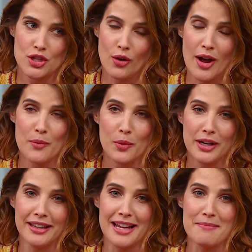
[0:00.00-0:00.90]
So I'm
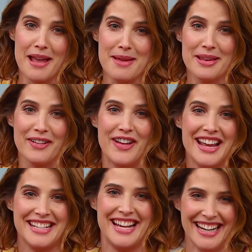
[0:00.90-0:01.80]
really maybe if
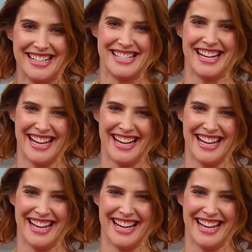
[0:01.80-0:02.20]
he sees this,